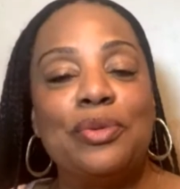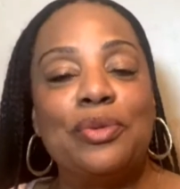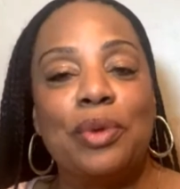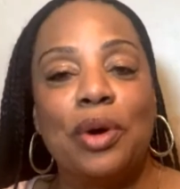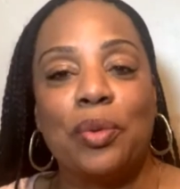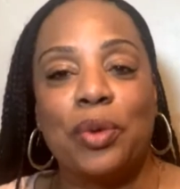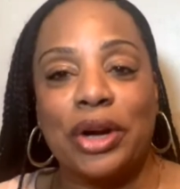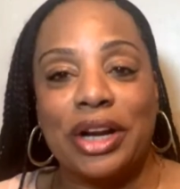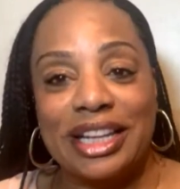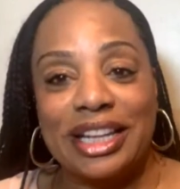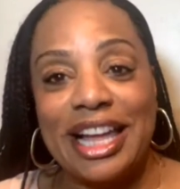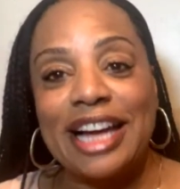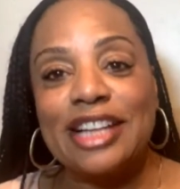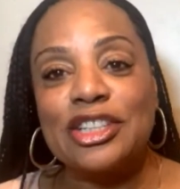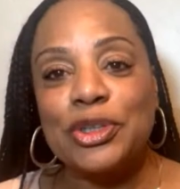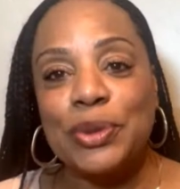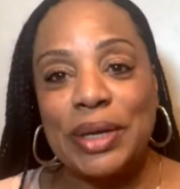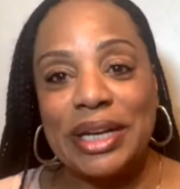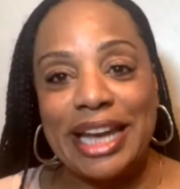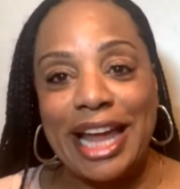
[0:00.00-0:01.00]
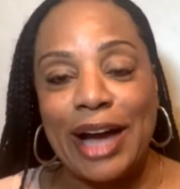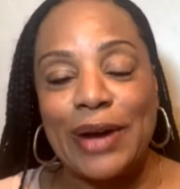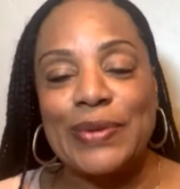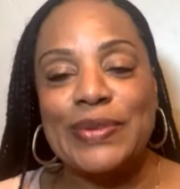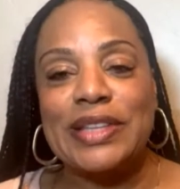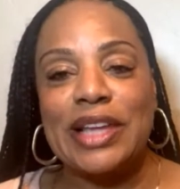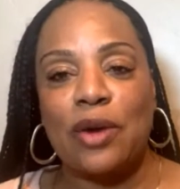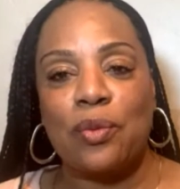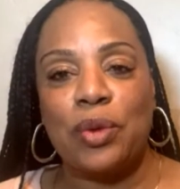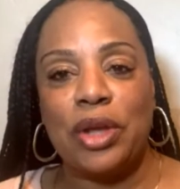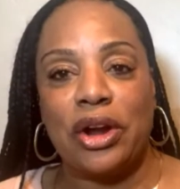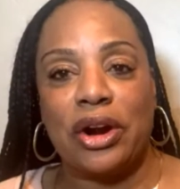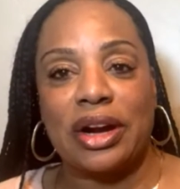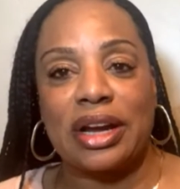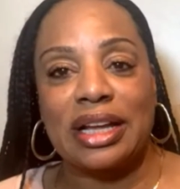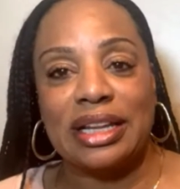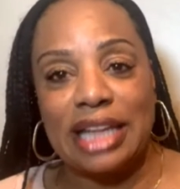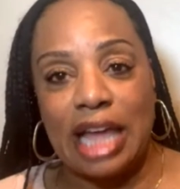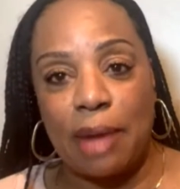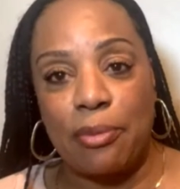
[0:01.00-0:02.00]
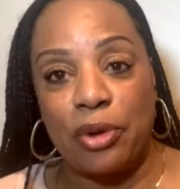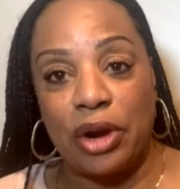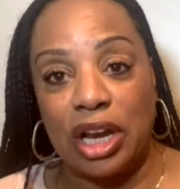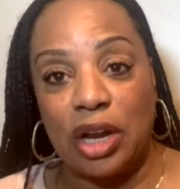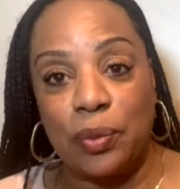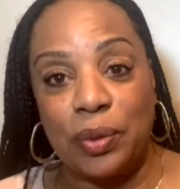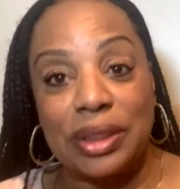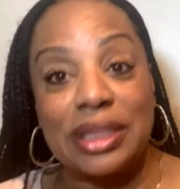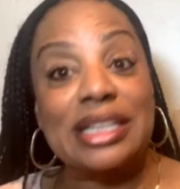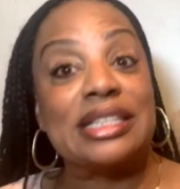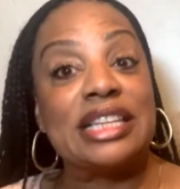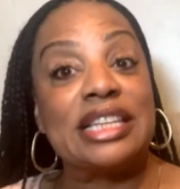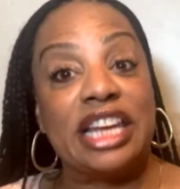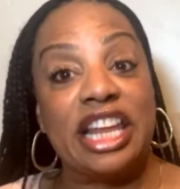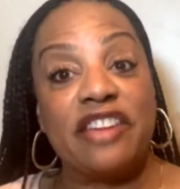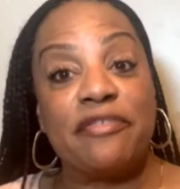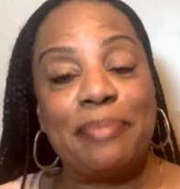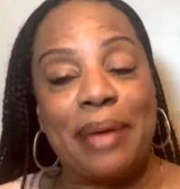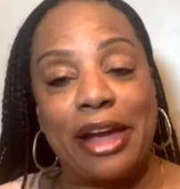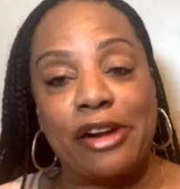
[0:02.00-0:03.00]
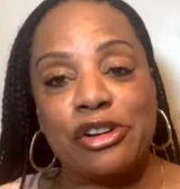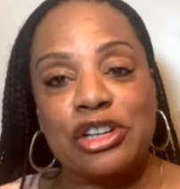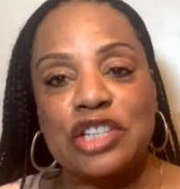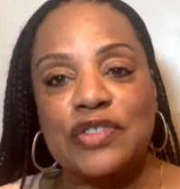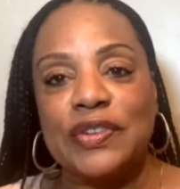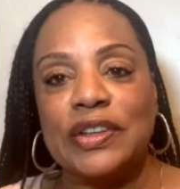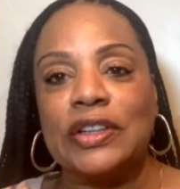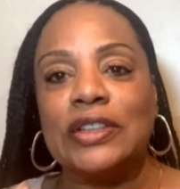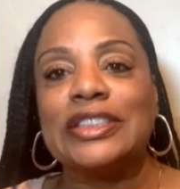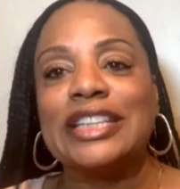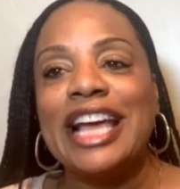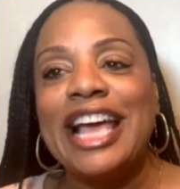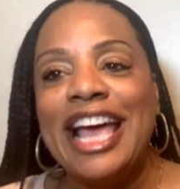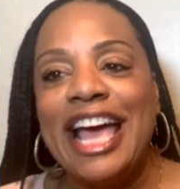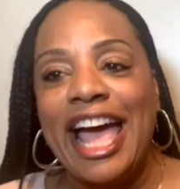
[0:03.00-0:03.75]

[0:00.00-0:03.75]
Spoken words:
But we're glad to announce that we are collaborating with the city of Bakersfield,